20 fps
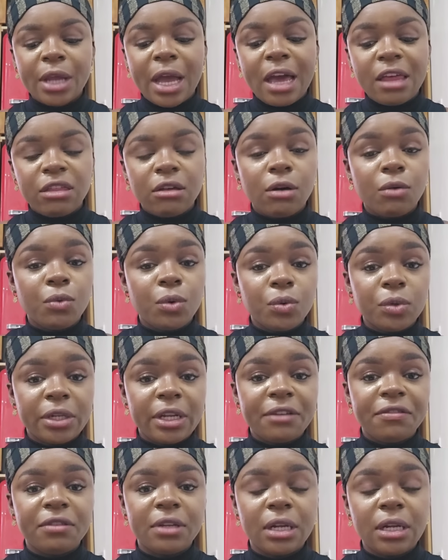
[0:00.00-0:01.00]
I thought we would
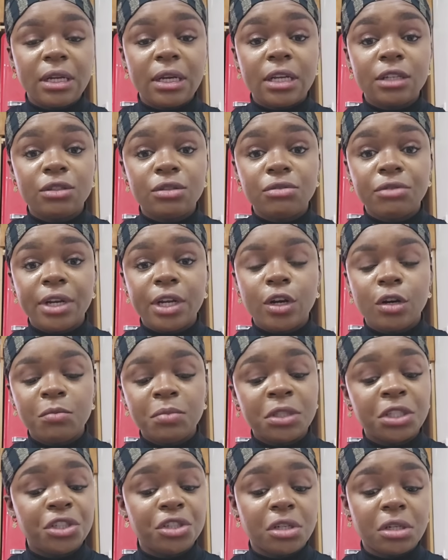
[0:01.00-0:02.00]
definitely get great
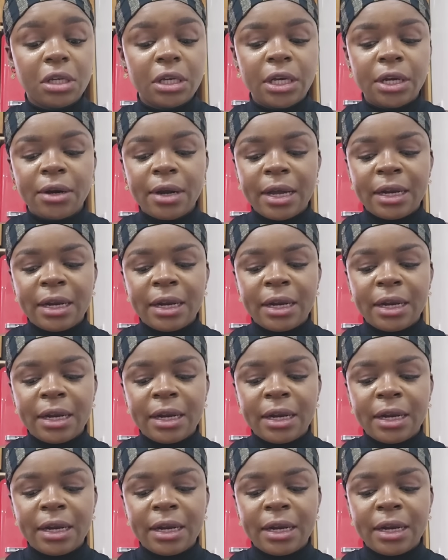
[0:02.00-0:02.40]
competition here.